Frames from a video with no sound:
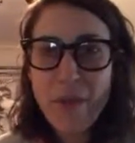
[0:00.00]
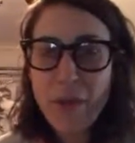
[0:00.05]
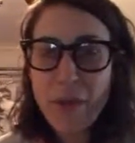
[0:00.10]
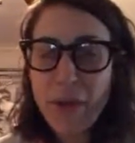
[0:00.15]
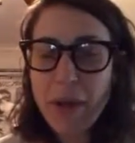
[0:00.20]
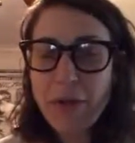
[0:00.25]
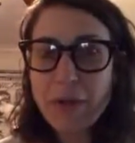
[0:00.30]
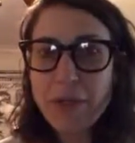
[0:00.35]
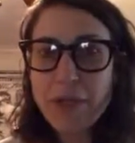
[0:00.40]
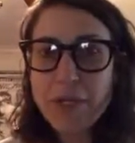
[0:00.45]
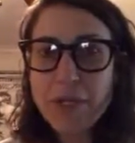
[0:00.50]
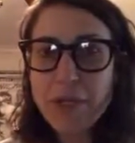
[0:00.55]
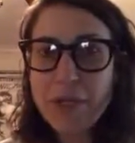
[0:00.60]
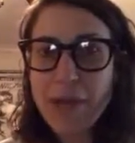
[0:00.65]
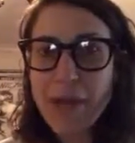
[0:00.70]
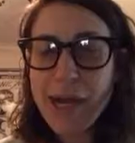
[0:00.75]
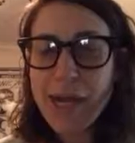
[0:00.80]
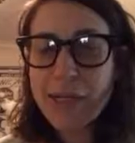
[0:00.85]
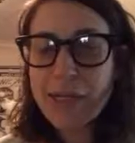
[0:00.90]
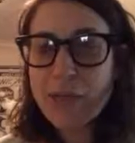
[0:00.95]
When I was in
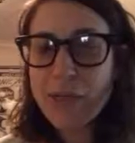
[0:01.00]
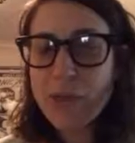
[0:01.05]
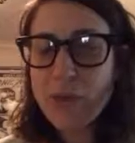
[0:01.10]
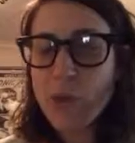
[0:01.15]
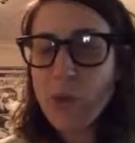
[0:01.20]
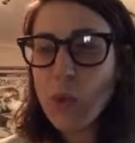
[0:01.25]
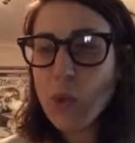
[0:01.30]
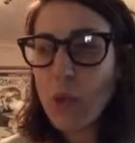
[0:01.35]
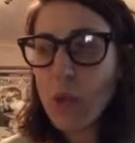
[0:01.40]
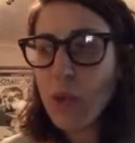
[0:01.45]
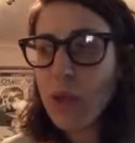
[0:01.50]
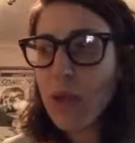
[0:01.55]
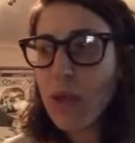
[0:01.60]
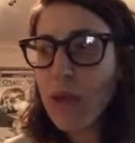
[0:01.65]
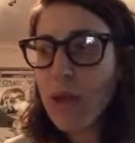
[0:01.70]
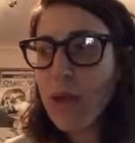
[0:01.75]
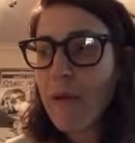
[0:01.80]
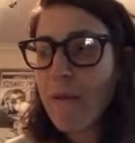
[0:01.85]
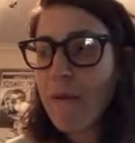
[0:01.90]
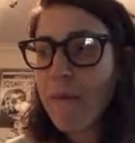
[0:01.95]
grad school,
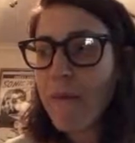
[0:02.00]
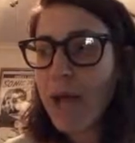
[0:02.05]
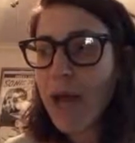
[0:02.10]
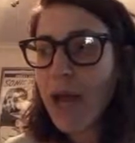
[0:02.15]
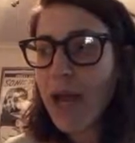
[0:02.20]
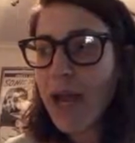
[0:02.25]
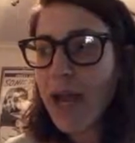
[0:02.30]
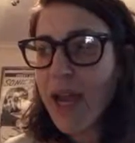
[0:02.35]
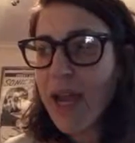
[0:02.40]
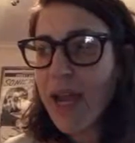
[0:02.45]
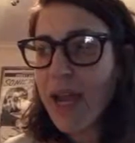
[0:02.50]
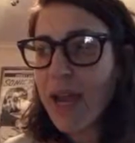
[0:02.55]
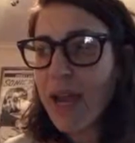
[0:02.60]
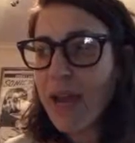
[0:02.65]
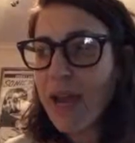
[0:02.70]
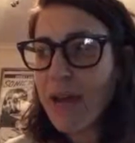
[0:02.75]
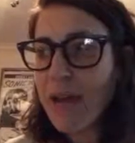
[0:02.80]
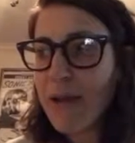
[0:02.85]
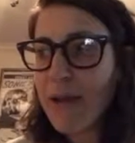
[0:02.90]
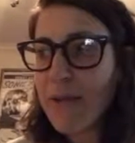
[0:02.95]

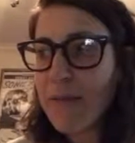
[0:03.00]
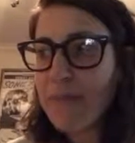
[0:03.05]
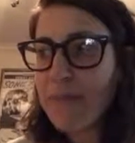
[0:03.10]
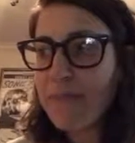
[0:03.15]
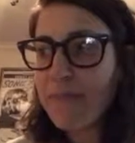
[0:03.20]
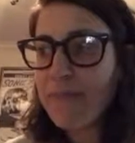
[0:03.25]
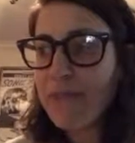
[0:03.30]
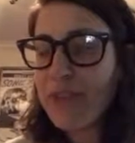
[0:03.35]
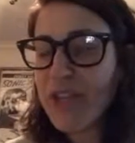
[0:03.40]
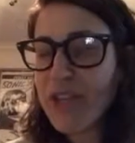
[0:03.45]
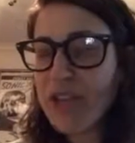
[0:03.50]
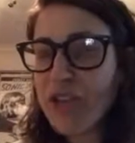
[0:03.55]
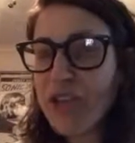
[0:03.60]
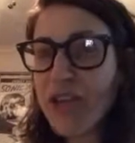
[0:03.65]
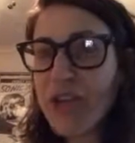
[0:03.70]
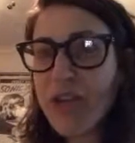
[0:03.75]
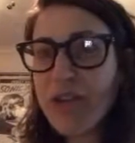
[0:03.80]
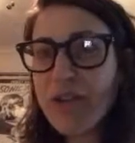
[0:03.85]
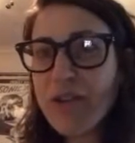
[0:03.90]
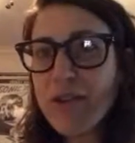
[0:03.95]
the
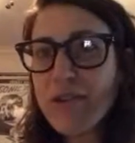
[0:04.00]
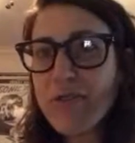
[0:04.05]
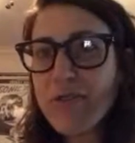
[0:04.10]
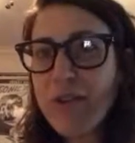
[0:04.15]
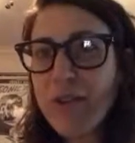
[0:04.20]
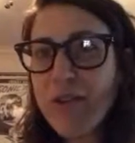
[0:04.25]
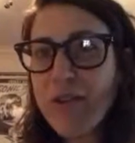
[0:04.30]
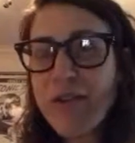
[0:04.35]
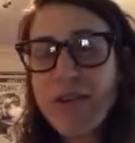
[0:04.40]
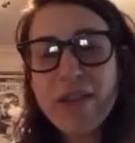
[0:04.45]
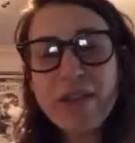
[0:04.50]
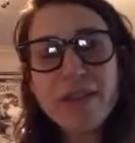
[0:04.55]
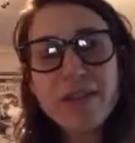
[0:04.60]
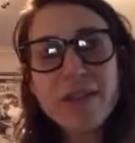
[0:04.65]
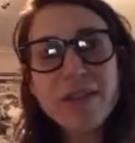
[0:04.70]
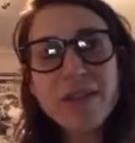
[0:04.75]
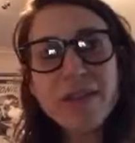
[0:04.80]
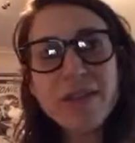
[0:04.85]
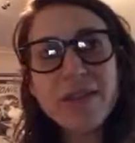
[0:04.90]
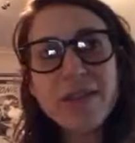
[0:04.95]
chair of my
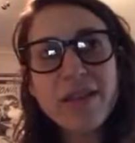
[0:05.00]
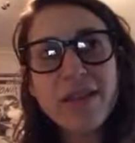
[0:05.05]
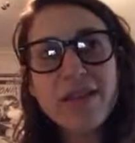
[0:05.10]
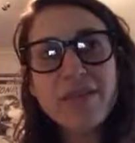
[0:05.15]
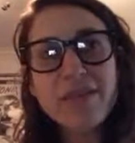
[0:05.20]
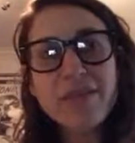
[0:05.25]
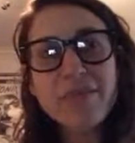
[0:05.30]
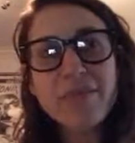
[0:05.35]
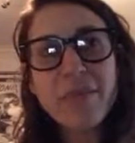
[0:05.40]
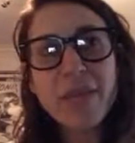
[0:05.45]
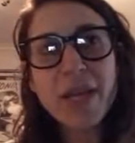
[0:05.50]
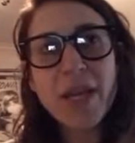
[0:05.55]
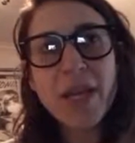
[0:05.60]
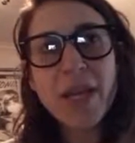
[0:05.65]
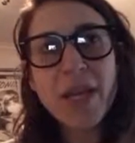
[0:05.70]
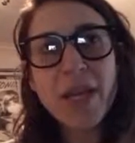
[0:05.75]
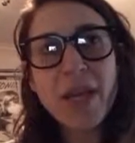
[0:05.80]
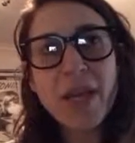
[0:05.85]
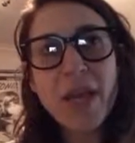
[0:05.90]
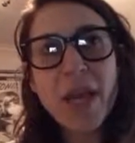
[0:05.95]
thesis said to
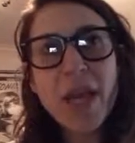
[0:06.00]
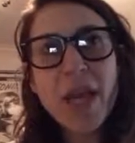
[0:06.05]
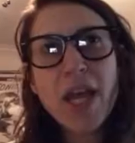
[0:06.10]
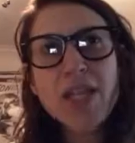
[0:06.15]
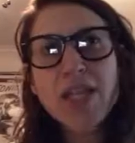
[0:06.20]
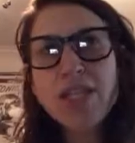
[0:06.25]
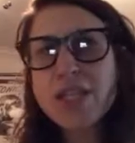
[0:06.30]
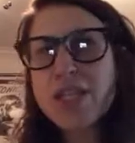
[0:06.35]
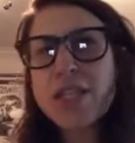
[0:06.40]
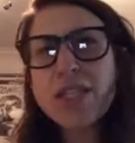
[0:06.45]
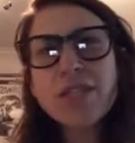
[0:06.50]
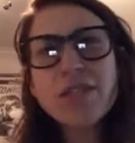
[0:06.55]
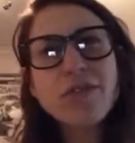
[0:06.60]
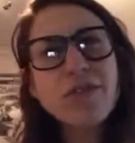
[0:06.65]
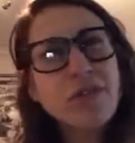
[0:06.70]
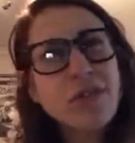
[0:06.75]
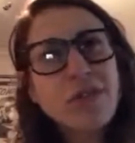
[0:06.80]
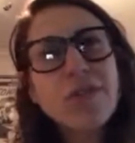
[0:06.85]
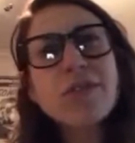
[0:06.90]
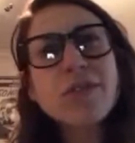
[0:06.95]
me, just
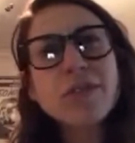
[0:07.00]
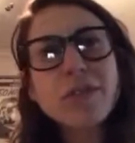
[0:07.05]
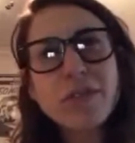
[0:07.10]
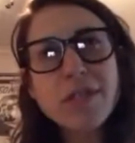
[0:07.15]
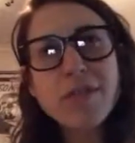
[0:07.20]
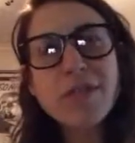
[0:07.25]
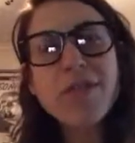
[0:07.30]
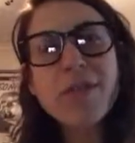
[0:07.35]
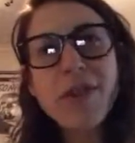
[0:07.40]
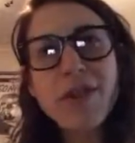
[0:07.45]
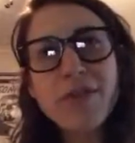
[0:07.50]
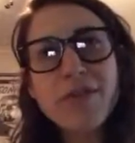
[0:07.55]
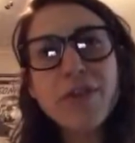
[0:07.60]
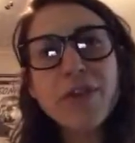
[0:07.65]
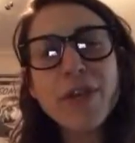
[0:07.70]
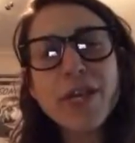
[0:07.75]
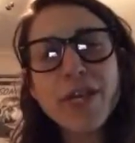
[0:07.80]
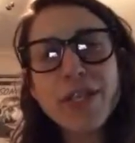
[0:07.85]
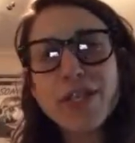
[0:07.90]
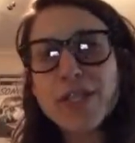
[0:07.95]
use uses and
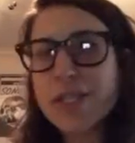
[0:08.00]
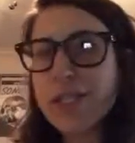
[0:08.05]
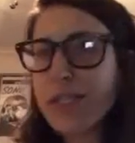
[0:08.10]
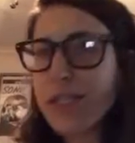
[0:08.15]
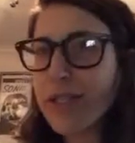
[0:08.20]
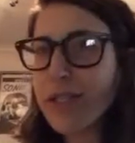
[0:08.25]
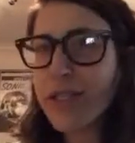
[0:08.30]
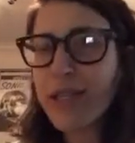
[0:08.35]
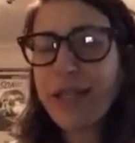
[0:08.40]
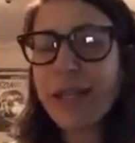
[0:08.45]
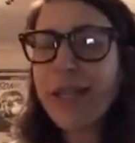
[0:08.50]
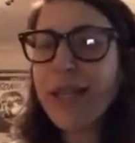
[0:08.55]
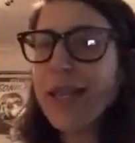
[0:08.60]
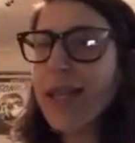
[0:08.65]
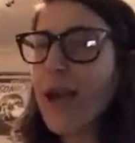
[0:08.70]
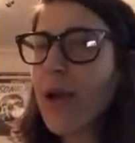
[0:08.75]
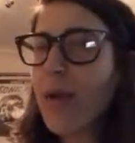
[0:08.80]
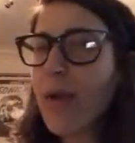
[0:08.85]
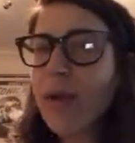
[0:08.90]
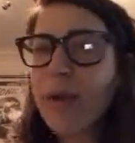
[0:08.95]
gratification theory.
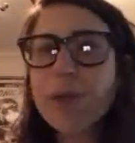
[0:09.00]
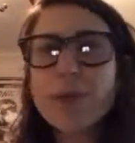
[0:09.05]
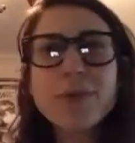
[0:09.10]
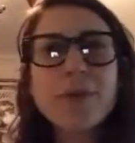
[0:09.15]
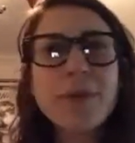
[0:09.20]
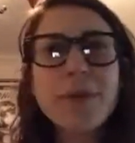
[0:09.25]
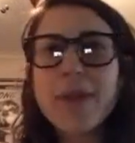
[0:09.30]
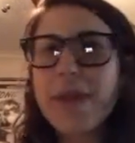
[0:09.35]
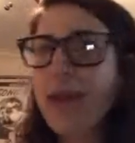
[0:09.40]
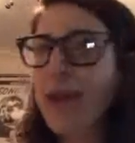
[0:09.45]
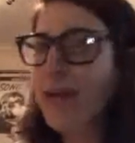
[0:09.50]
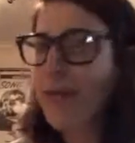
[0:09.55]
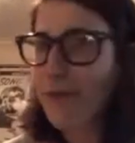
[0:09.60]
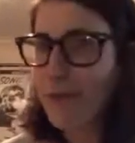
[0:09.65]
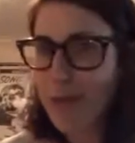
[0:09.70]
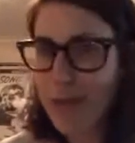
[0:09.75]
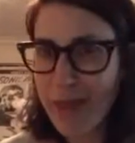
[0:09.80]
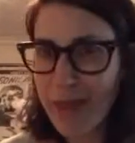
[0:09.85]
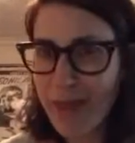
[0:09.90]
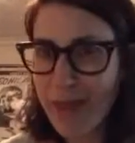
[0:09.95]
That works with
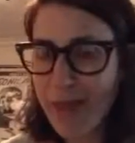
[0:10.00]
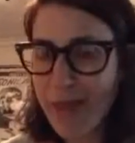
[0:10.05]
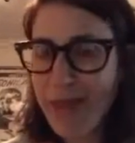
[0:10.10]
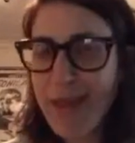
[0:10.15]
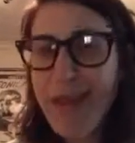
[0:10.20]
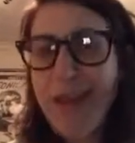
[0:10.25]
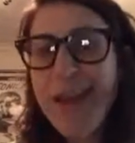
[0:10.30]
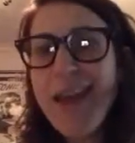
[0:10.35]
everything.